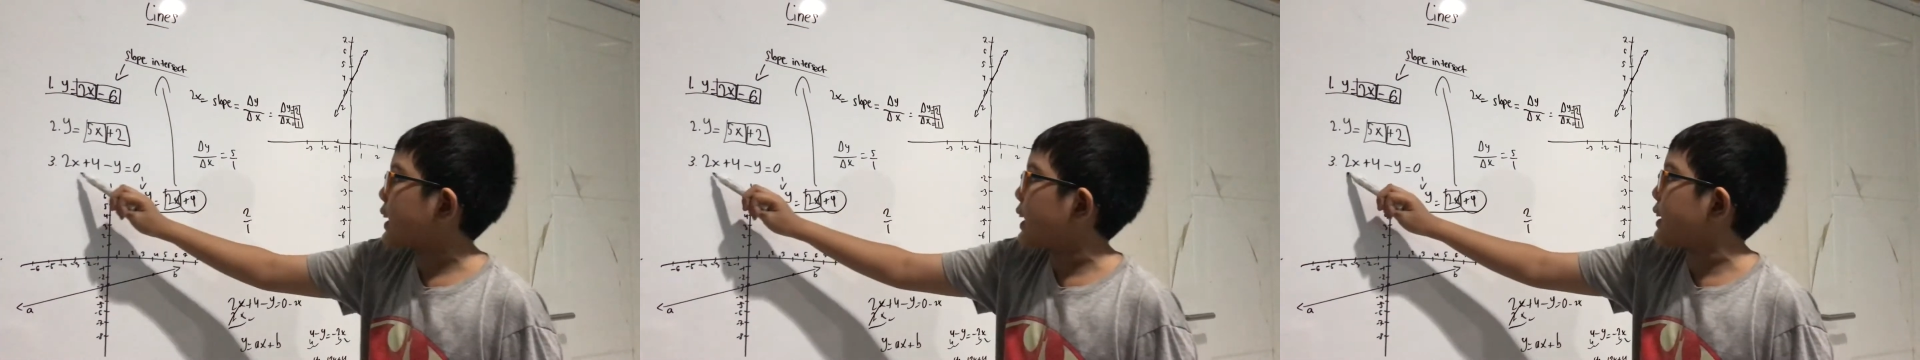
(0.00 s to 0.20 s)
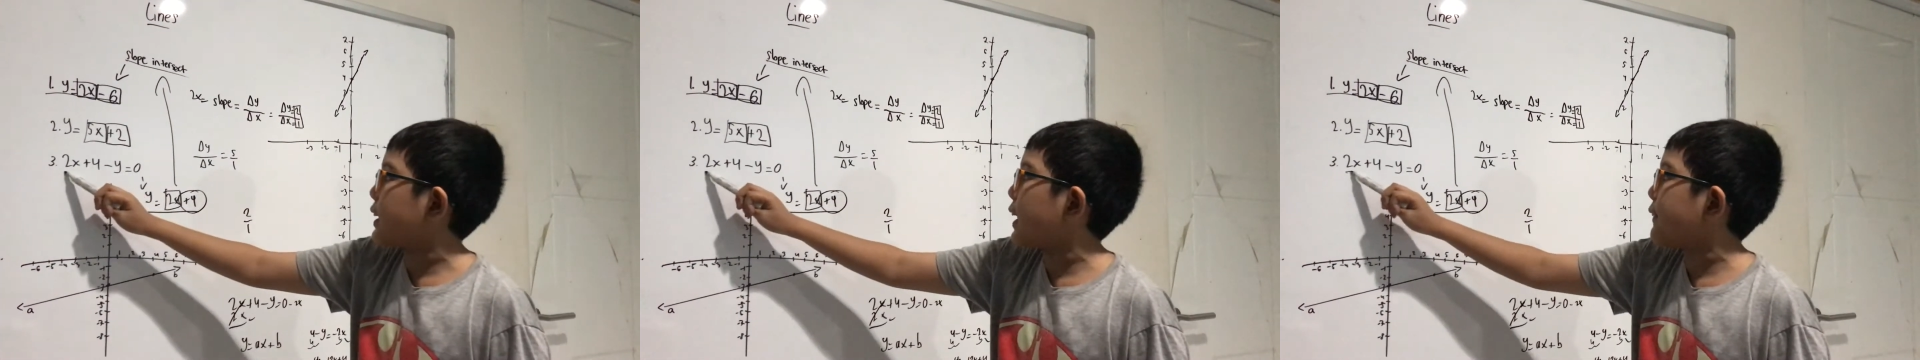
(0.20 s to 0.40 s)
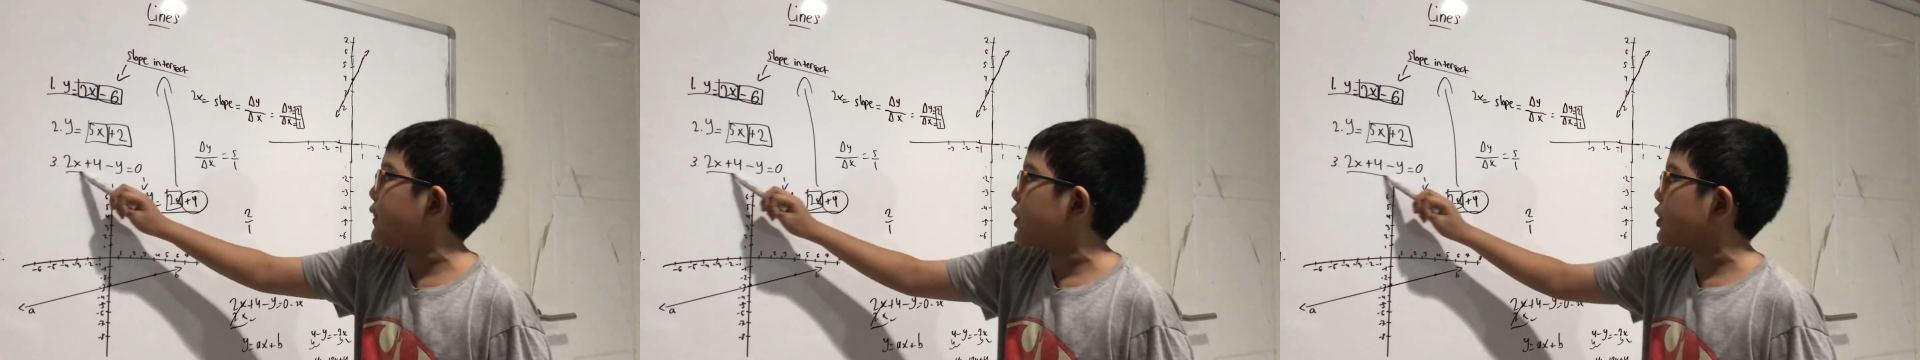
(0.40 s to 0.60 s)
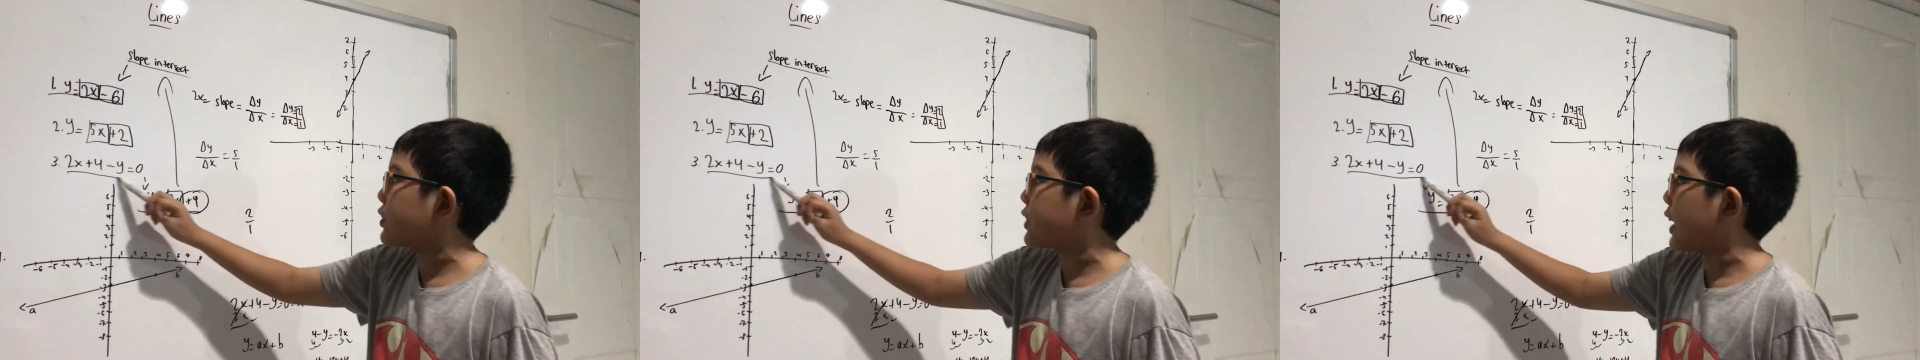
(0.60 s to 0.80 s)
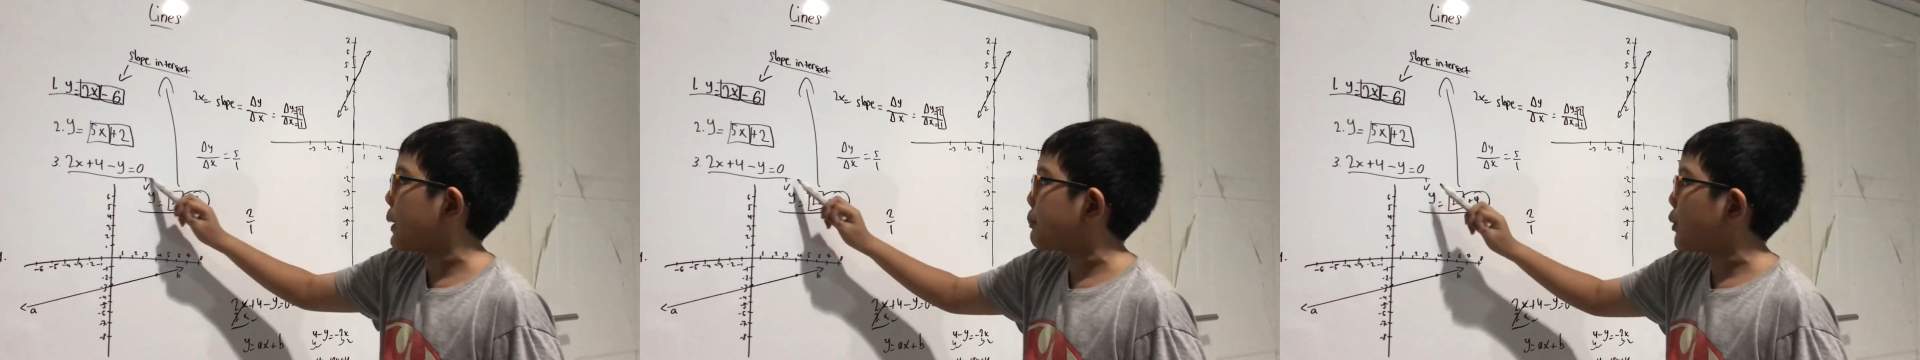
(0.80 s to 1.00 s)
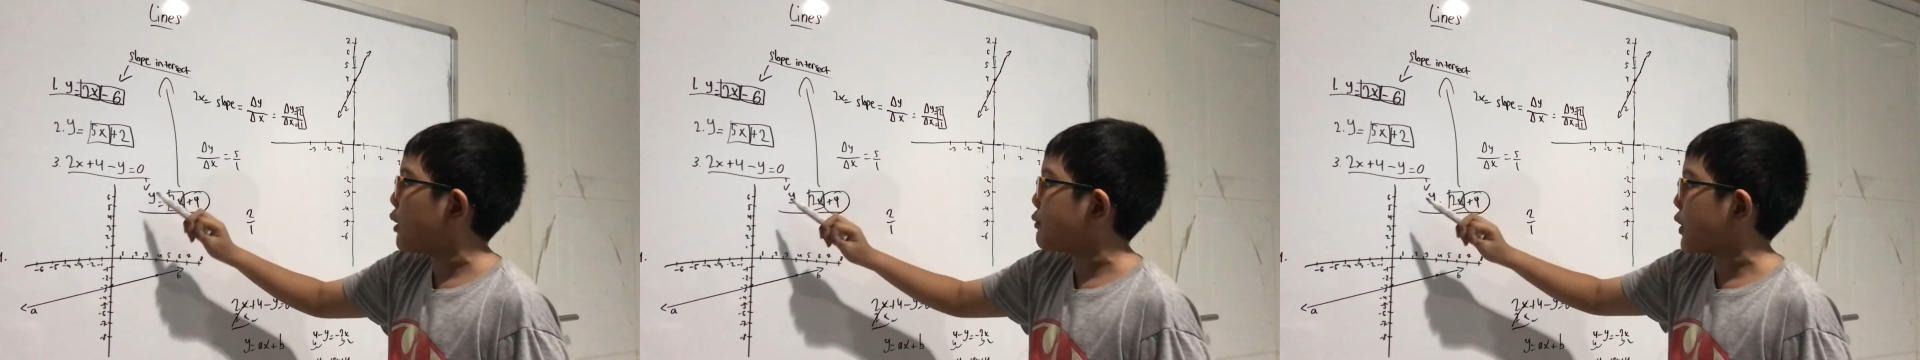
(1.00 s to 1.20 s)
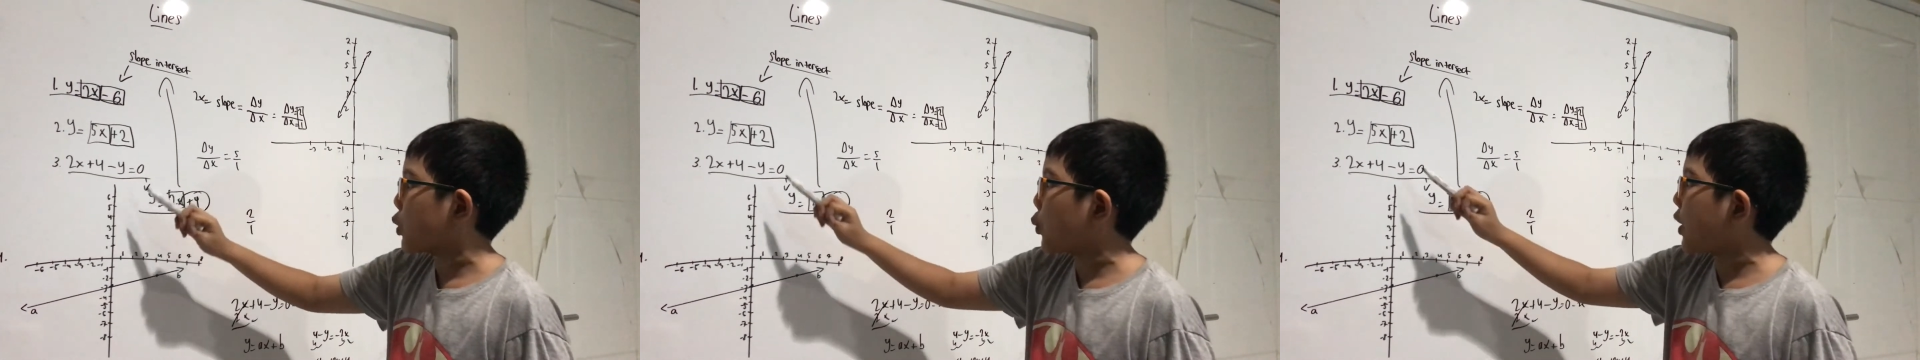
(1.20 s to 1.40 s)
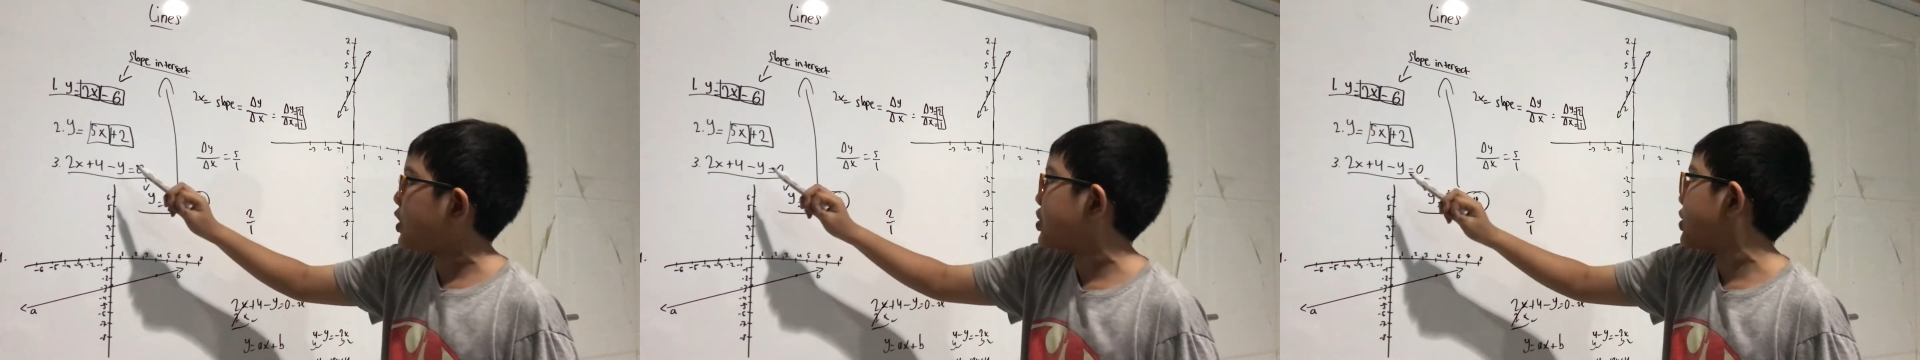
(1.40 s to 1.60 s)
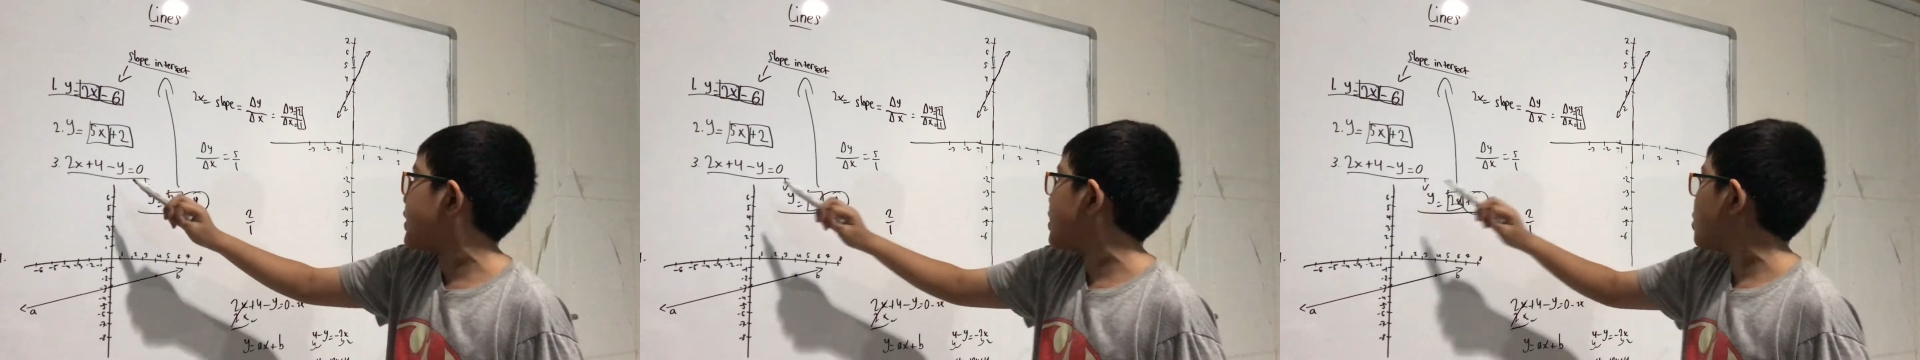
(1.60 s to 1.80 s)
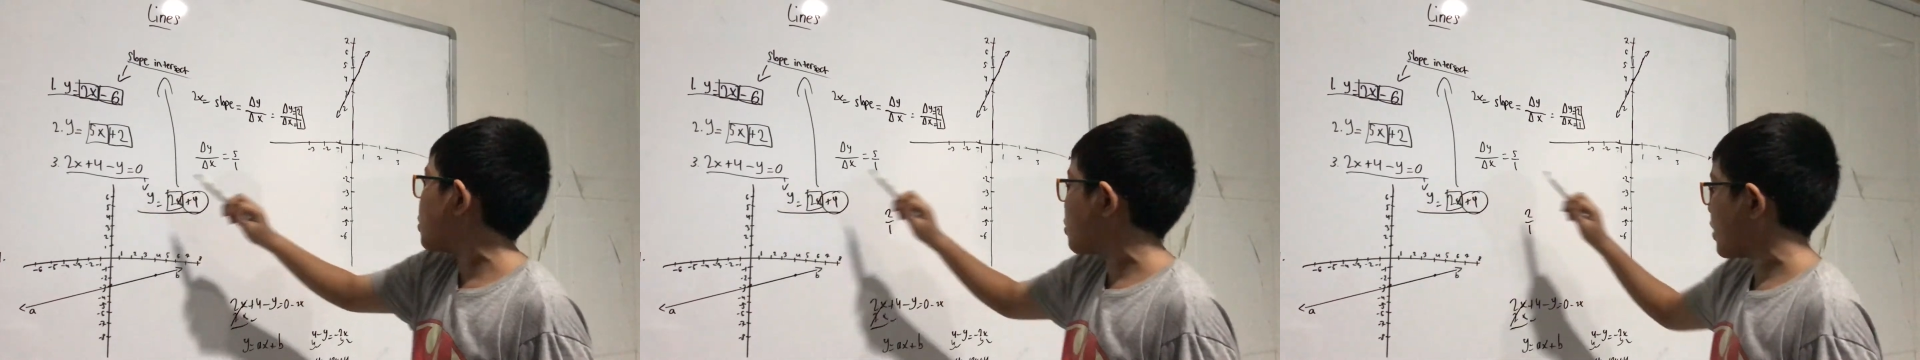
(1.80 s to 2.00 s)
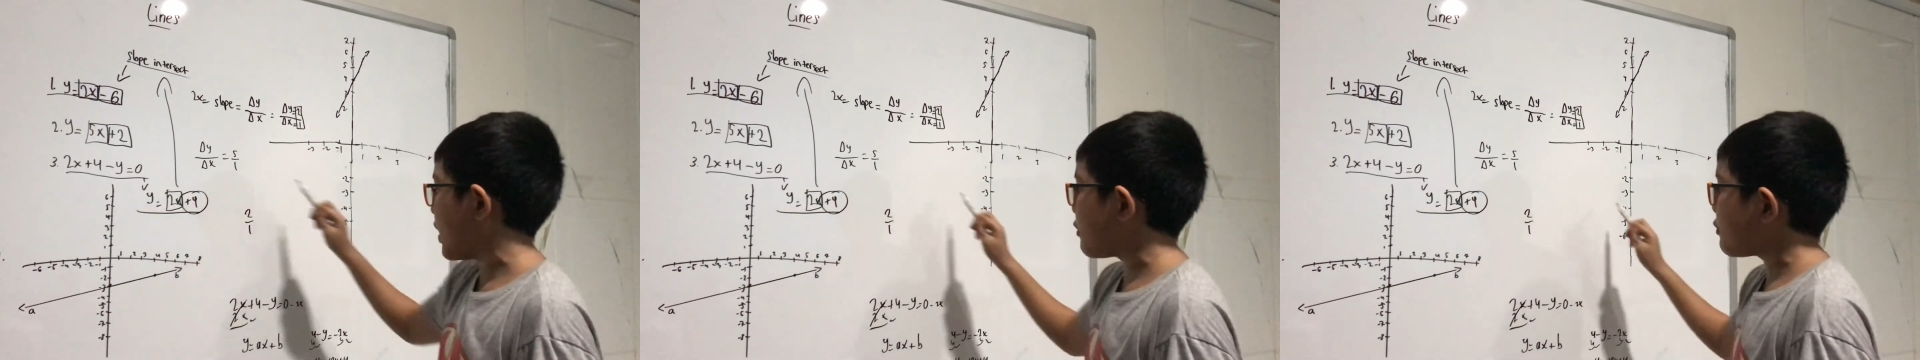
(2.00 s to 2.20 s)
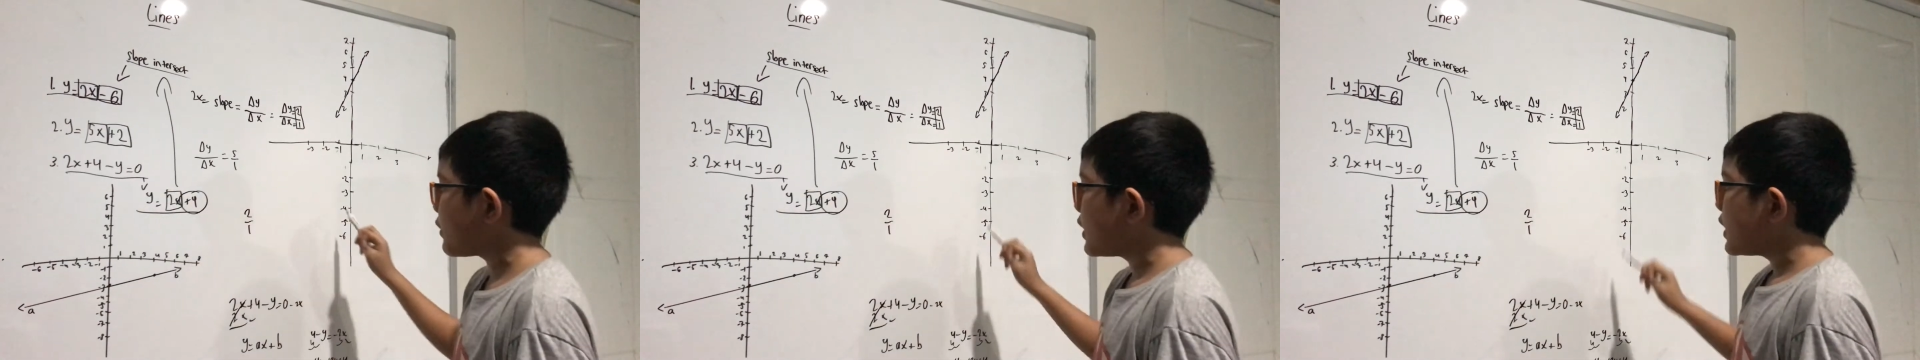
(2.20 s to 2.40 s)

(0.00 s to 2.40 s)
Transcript: another type of equation into graph,